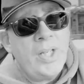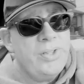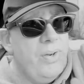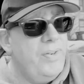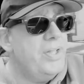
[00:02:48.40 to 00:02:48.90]

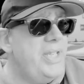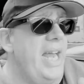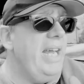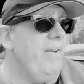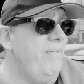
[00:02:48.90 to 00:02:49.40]
So if you're
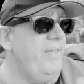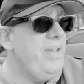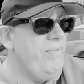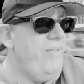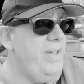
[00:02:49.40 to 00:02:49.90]
staking
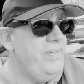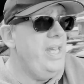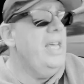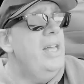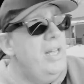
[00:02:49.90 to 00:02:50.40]

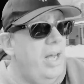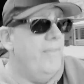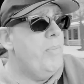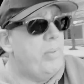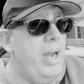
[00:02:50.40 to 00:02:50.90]
50-50
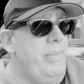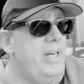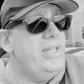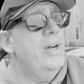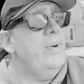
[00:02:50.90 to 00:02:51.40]
of the
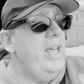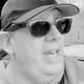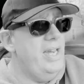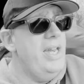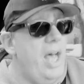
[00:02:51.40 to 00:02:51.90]
primary token
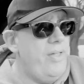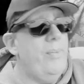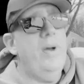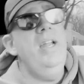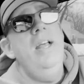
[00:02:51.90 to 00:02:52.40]
and another
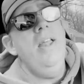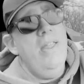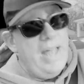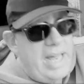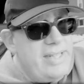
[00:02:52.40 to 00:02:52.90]
one,
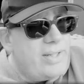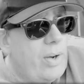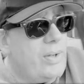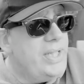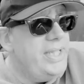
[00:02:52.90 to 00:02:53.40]
that is
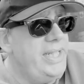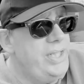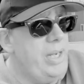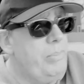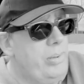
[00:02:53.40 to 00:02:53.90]
called the
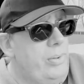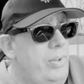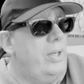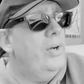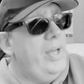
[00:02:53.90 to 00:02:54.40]
degen
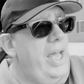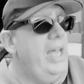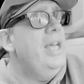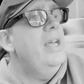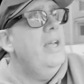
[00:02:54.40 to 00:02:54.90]
pool,
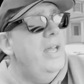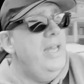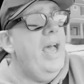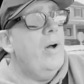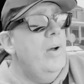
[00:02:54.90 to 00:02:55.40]
okay?
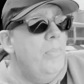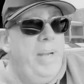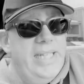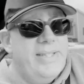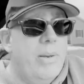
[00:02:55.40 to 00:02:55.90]
Now,
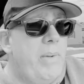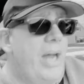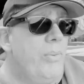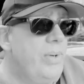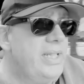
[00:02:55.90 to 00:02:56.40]
based on my
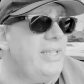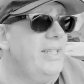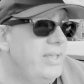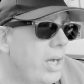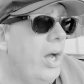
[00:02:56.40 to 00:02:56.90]
risk
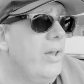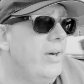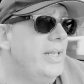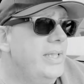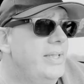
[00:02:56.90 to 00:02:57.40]

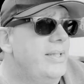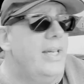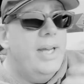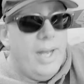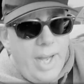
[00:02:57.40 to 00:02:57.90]
tolerance,
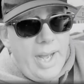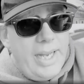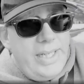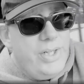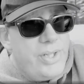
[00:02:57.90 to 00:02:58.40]
I
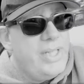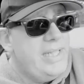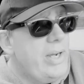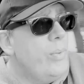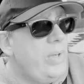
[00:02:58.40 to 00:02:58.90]
usually
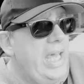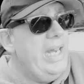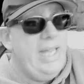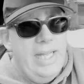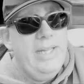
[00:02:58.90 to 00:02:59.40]
don't
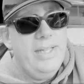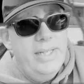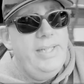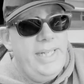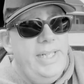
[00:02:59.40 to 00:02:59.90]
get in
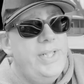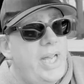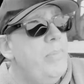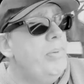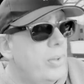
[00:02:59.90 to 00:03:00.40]
the
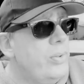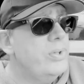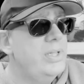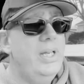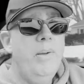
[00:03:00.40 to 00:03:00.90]
degen pools,